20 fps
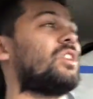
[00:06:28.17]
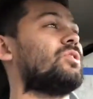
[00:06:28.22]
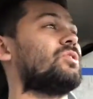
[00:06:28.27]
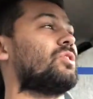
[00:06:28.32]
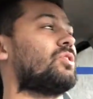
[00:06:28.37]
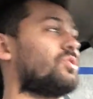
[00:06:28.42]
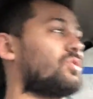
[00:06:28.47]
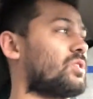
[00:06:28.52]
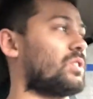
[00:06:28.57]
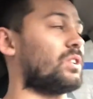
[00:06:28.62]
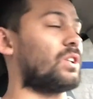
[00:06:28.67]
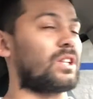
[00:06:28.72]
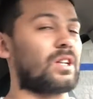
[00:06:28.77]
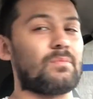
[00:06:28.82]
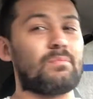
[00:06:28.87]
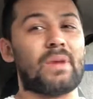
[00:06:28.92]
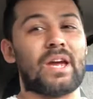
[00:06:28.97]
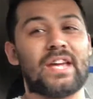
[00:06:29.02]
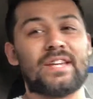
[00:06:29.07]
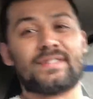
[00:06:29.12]
pictures look
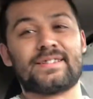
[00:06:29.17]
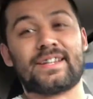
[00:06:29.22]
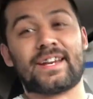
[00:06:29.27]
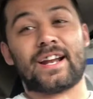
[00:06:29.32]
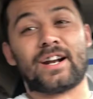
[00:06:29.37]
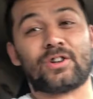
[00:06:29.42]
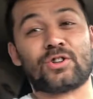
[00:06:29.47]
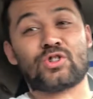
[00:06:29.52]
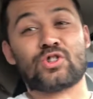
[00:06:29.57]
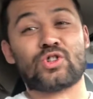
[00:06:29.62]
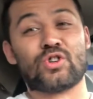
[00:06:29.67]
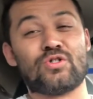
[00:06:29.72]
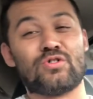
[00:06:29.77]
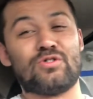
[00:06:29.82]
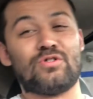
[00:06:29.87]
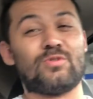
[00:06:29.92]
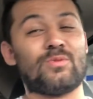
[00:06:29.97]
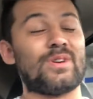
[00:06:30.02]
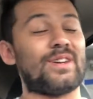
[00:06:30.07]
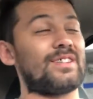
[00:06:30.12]
amazing, and I'll show
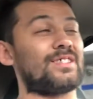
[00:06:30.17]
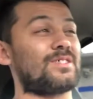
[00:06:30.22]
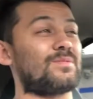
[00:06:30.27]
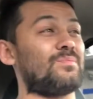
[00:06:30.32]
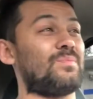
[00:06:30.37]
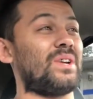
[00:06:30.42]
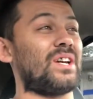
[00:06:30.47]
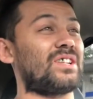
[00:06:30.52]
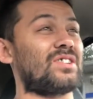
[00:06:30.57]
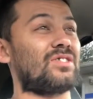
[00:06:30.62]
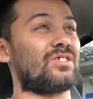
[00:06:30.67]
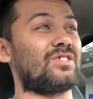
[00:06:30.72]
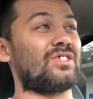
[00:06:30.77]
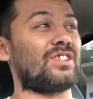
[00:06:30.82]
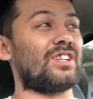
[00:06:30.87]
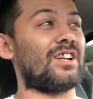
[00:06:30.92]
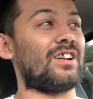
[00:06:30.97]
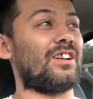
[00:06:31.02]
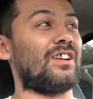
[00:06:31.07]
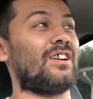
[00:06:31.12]
you in some
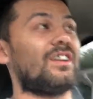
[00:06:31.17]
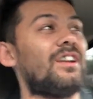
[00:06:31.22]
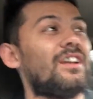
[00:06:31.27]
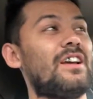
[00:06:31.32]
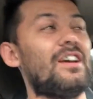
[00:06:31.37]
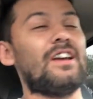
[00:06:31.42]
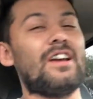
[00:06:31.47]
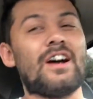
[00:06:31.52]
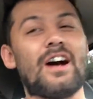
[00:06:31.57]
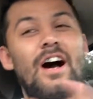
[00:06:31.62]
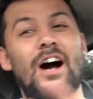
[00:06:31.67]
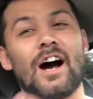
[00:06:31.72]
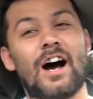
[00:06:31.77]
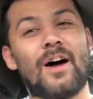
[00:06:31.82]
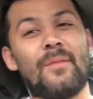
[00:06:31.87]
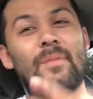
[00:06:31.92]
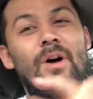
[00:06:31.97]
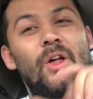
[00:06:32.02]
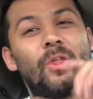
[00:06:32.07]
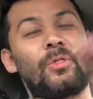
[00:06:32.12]
here.
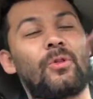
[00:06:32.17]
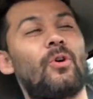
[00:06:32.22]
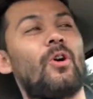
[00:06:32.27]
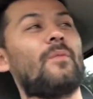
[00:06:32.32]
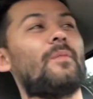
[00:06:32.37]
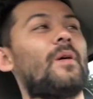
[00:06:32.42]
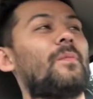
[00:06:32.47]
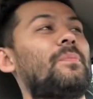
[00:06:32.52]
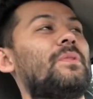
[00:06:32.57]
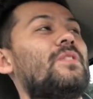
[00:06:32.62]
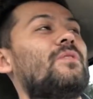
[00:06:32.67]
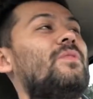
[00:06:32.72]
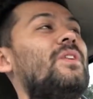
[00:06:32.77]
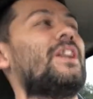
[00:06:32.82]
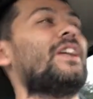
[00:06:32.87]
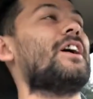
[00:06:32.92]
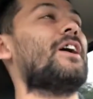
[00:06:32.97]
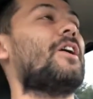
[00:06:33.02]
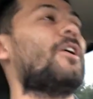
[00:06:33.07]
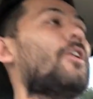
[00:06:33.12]
I'll throw them up in the
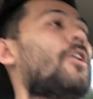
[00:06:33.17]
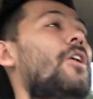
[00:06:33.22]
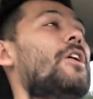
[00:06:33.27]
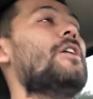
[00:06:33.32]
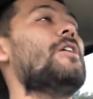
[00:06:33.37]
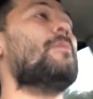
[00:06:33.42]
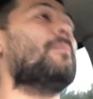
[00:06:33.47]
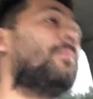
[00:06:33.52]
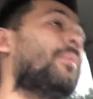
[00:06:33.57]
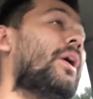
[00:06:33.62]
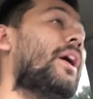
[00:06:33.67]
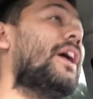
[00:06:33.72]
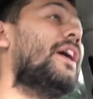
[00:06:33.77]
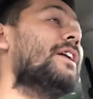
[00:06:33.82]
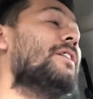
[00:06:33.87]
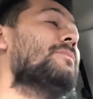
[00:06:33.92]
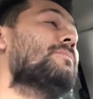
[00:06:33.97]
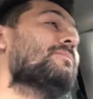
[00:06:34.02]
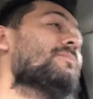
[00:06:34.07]
video. But